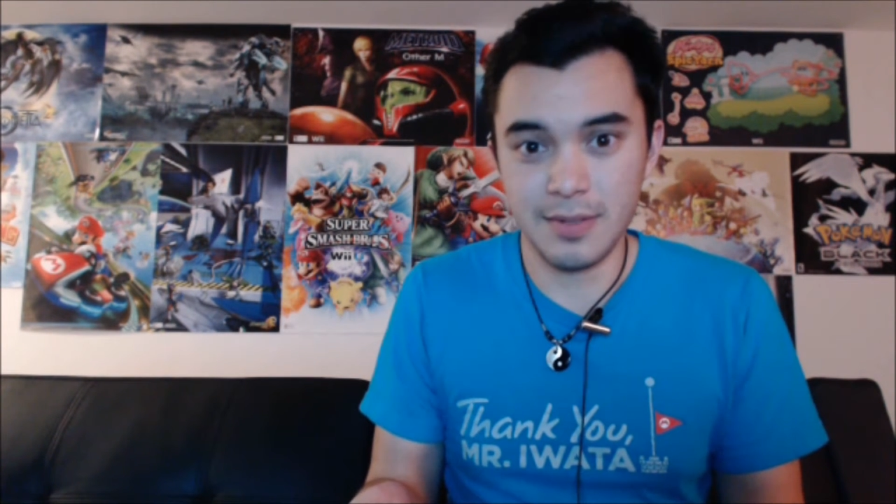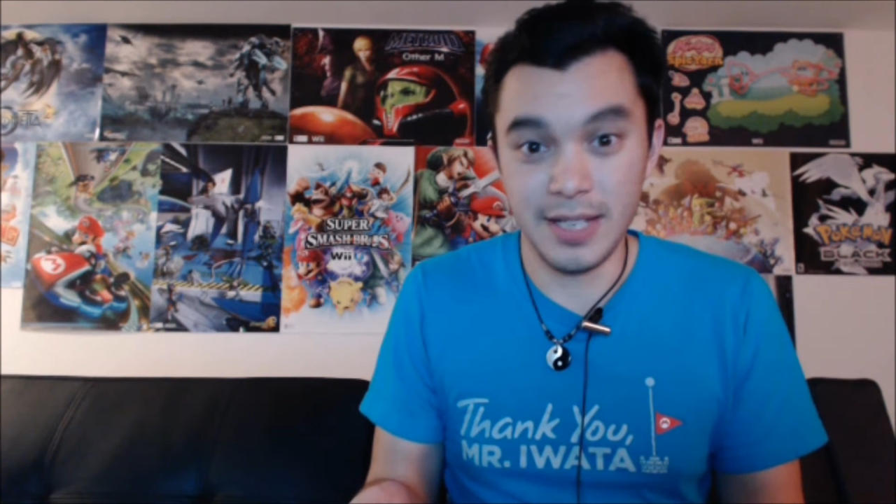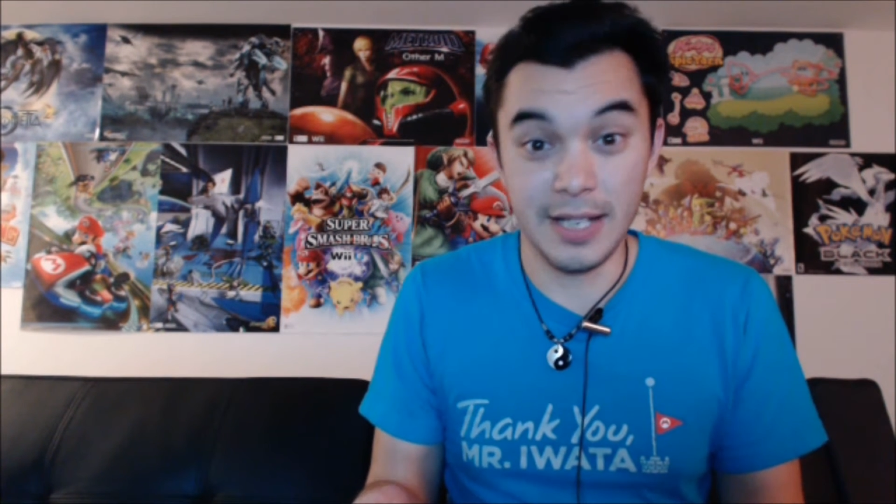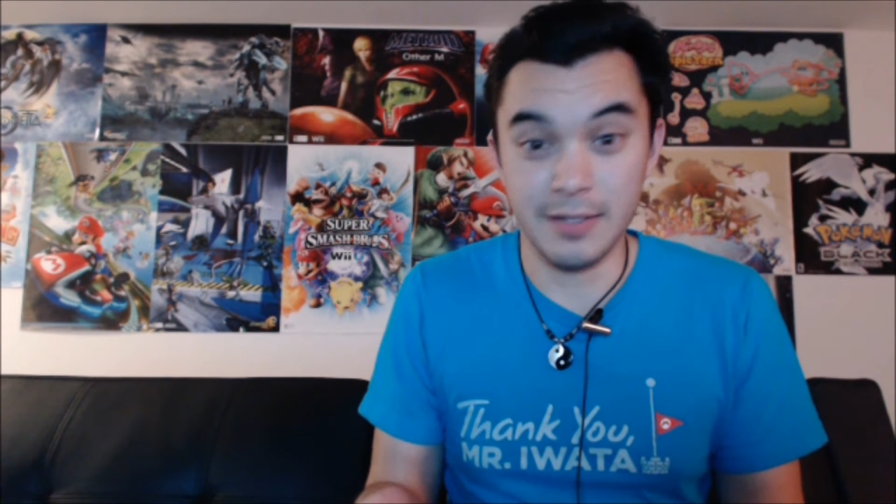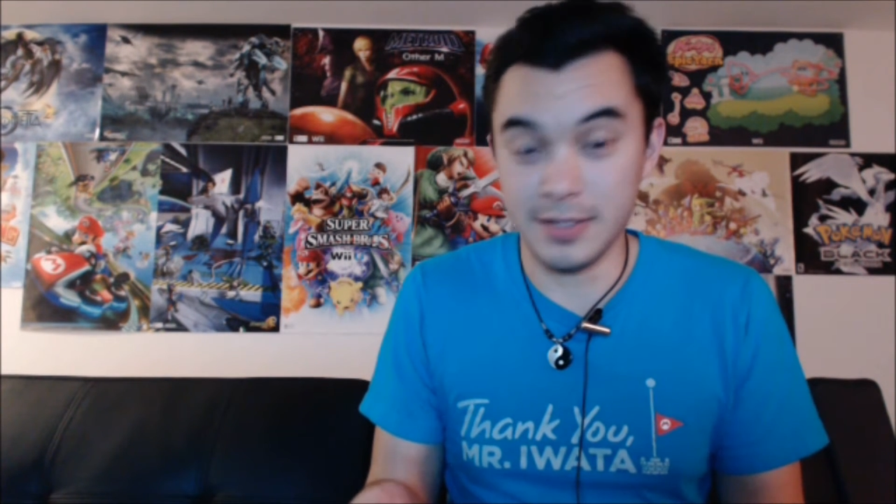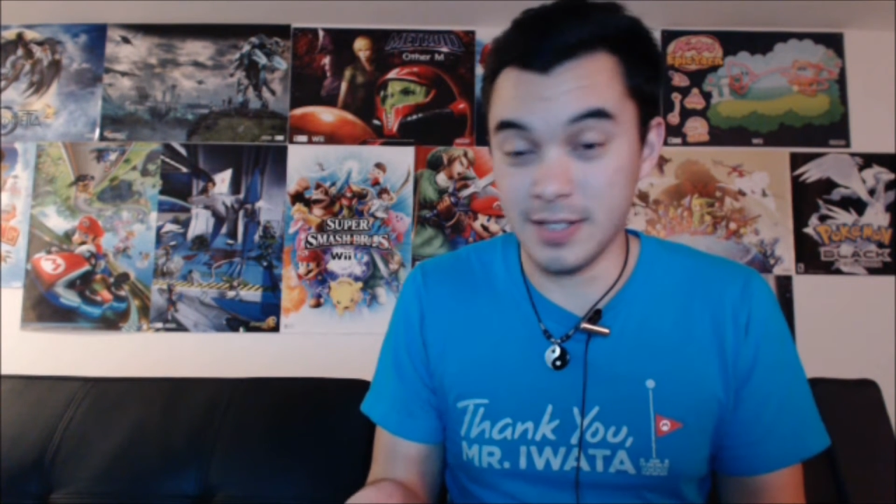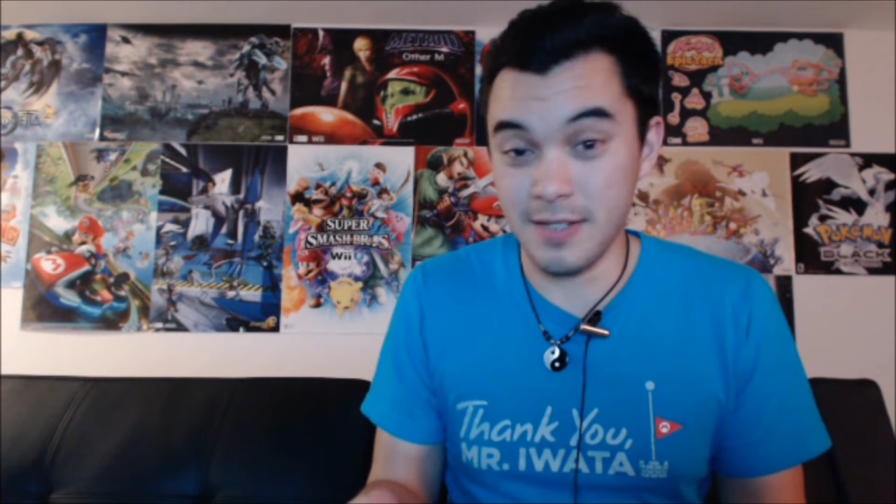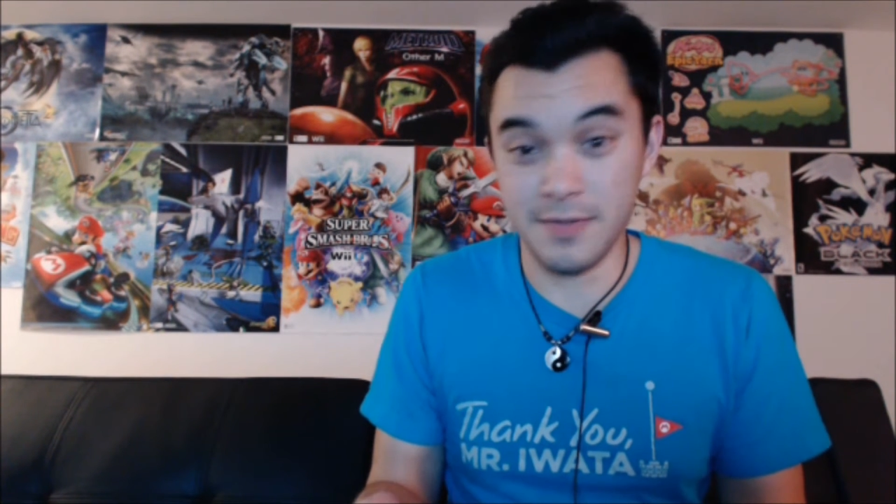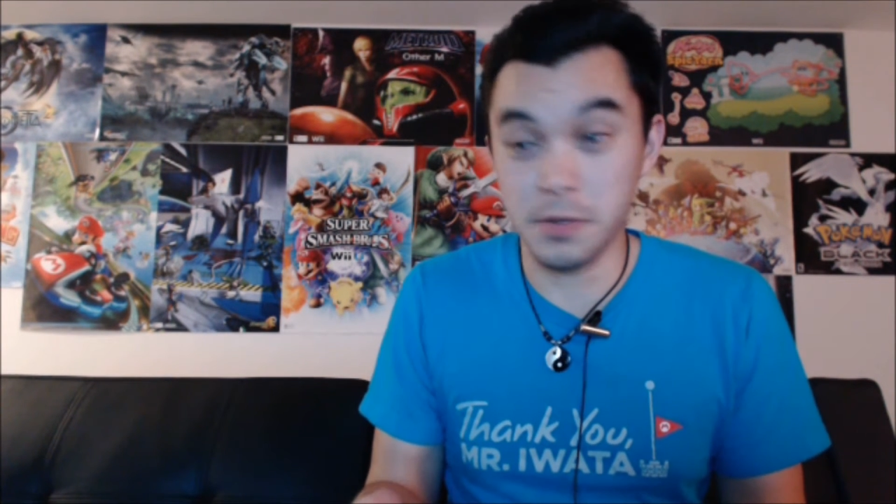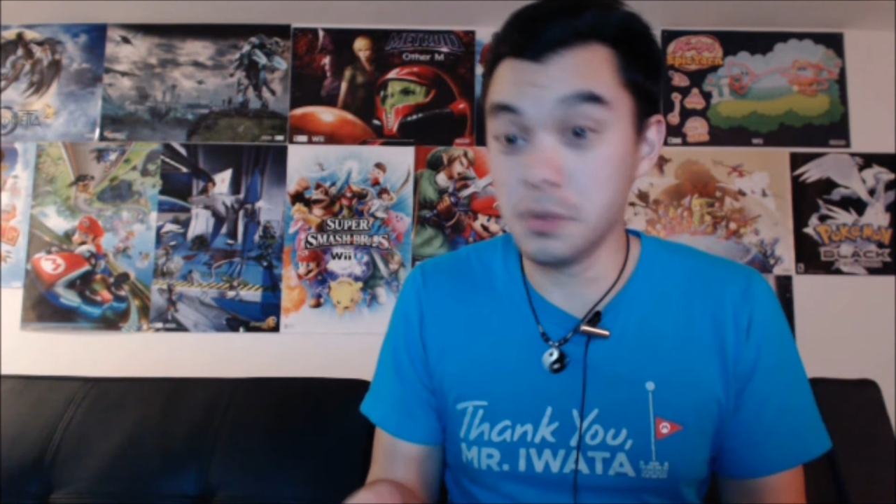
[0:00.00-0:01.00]
And
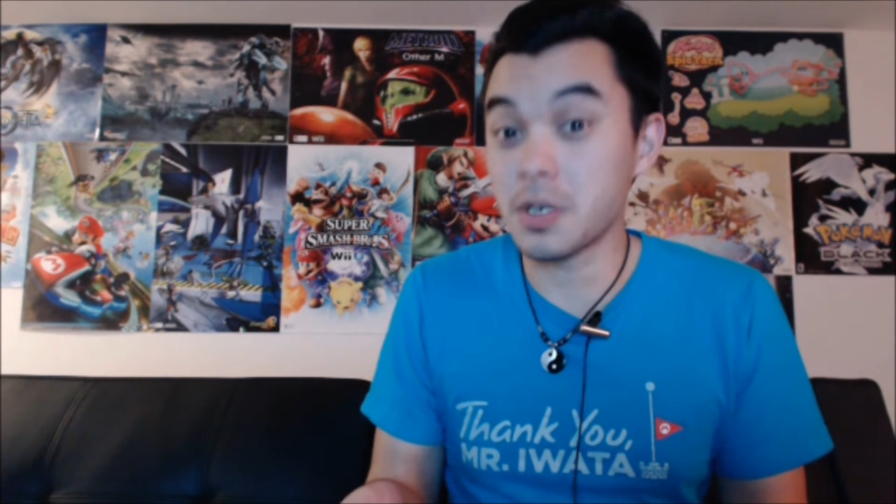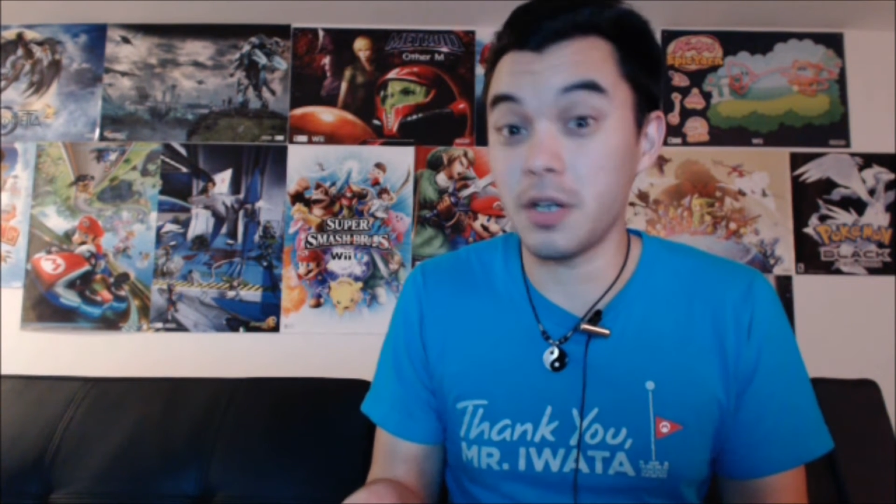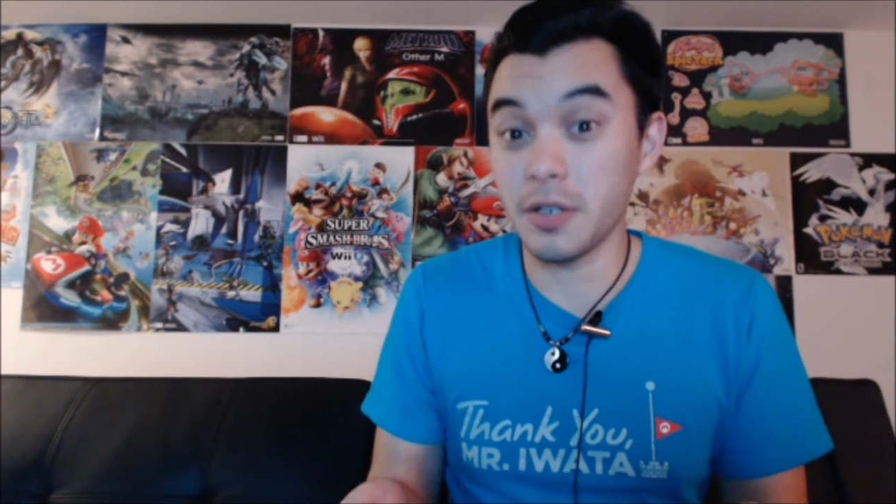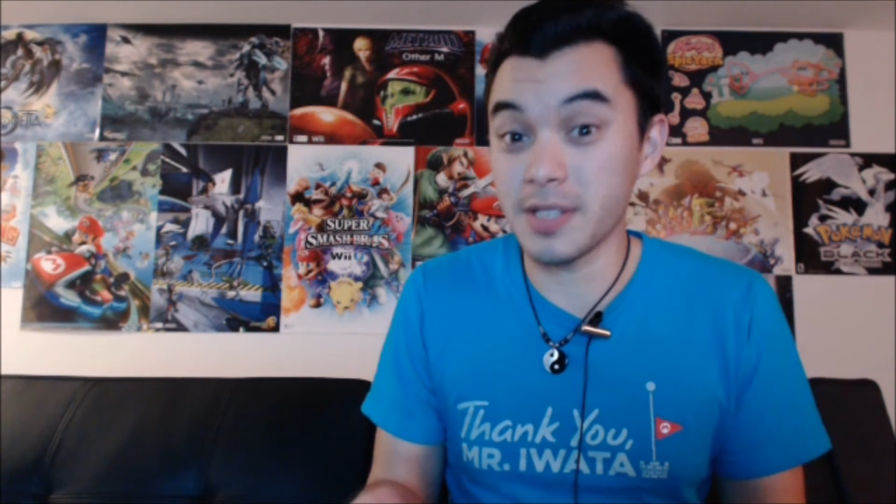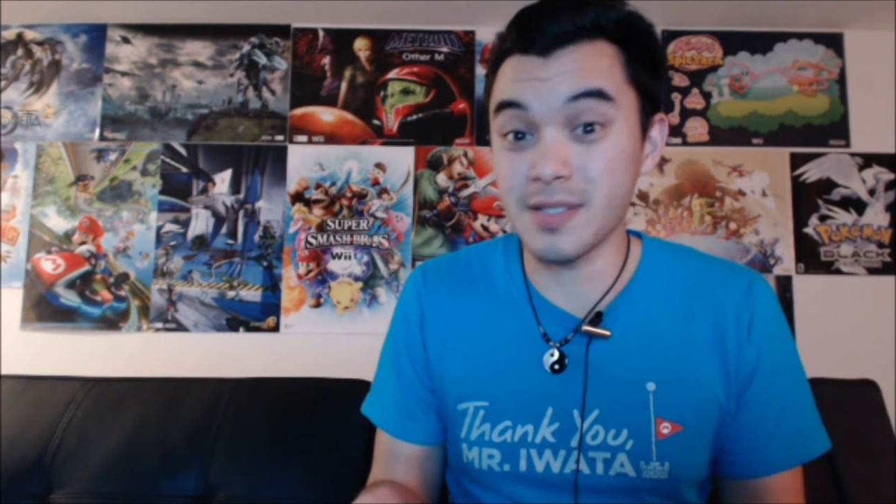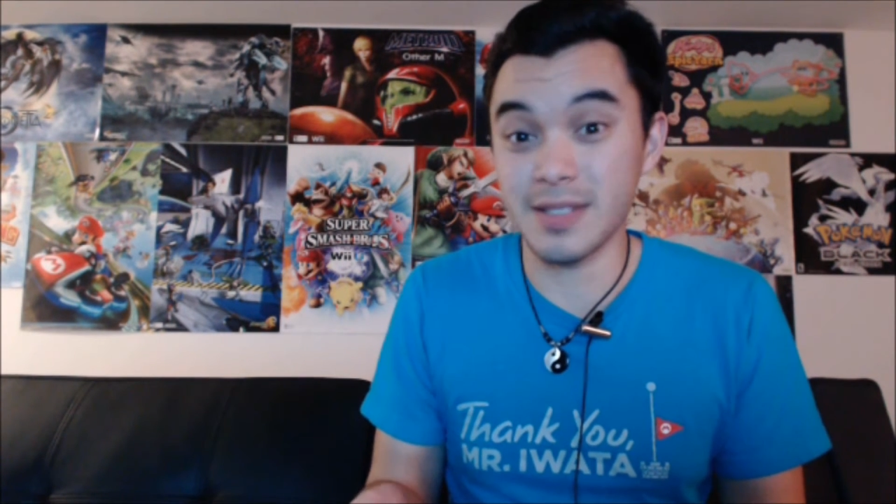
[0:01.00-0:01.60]
if you call this